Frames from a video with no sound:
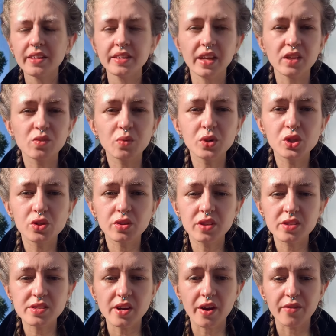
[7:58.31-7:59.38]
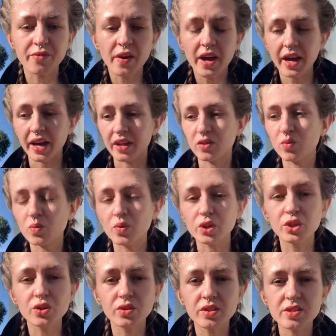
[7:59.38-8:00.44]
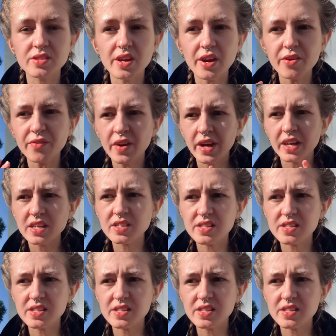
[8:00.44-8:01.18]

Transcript: that which you deserve and what you deserve is